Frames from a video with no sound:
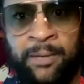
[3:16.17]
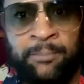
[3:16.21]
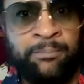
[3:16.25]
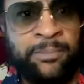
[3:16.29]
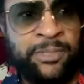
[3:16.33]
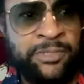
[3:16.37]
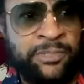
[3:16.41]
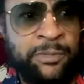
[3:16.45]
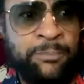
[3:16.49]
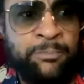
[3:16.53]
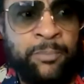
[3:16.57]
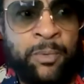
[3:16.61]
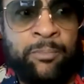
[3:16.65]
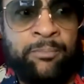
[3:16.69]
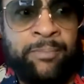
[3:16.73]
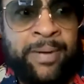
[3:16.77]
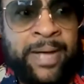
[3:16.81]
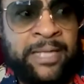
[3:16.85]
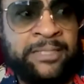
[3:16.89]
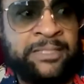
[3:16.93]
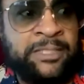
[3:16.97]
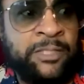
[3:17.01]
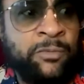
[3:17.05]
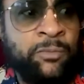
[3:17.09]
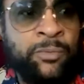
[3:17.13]
Mr.
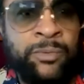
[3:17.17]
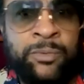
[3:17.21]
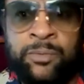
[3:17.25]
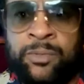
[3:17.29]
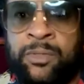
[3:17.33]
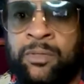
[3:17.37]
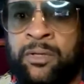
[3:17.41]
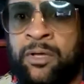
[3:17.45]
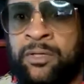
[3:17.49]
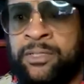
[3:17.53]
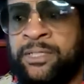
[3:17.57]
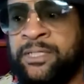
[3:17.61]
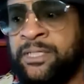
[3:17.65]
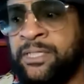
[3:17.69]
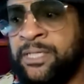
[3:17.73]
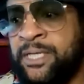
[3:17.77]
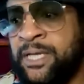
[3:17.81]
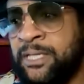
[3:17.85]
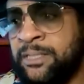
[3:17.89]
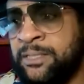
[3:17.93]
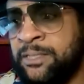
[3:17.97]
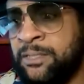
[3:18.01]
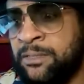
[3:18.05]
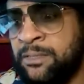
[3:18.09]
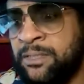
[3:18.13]
Bombastic, we were lucky to
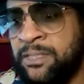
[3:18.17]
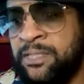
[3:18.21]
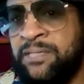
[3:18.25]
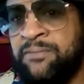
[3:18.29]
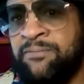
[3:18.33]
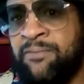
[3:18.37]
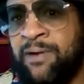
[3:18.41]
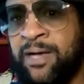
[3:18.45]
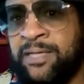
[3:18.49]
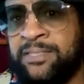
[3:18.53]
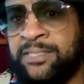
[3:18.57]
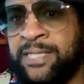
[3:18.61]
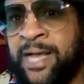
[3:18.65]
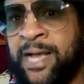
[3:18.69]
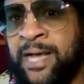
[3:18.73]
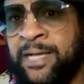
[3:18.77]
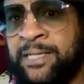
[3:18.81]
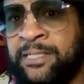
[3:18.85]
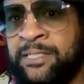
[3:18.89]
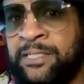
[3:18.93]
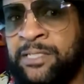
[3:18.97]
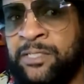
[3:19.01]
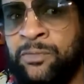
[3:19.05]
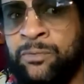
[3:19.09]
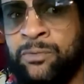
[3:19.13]
get the Levi's ad
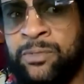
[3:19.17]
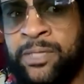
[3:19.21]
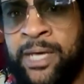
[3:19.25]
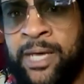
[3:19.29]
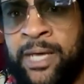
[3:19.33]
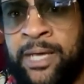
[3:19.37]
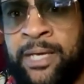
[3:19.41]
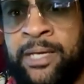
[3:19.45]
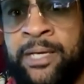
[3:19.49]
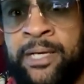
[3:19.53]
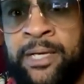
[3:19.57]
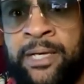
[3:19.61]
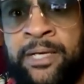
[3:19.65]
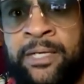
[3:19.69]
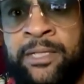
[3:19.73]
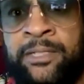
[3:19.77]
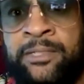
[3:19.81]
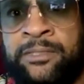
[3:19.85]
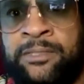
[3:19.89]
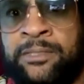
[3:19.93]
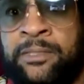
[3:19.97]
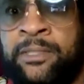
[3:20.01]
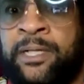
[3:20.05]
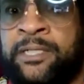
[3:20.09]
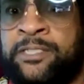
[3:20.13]
in the UK
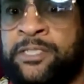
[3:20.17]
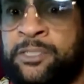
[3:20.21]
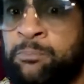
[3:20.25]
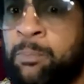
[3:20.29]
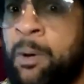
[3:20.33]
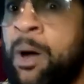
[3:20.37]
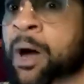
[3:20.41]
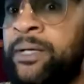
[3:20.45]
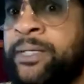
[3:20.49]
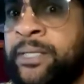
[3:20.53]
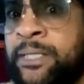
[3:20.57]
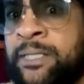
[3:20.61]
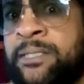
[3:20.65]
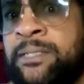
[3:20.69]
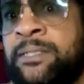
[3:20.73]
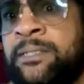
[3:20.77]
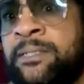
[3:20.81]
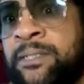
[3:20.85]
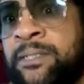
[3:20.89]
that spawned it,